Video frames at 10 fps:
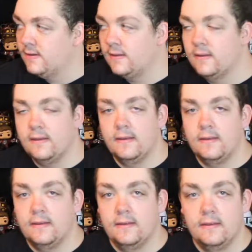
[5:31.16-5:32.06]

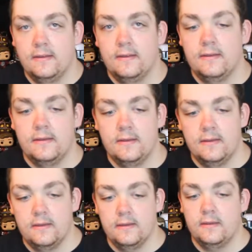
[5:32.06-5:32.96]

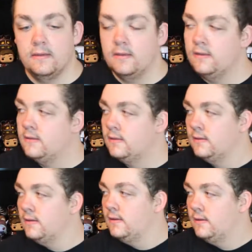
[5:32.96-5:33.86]

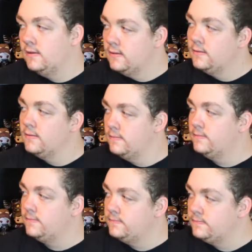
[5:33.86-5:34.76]

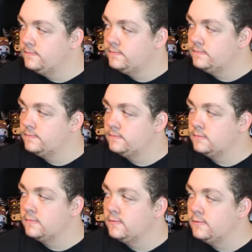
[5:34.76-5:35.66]

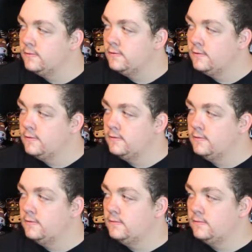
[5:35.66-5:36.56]

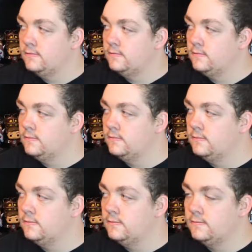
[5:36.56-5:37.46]

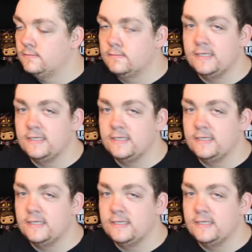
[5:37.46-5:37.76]
[no speech]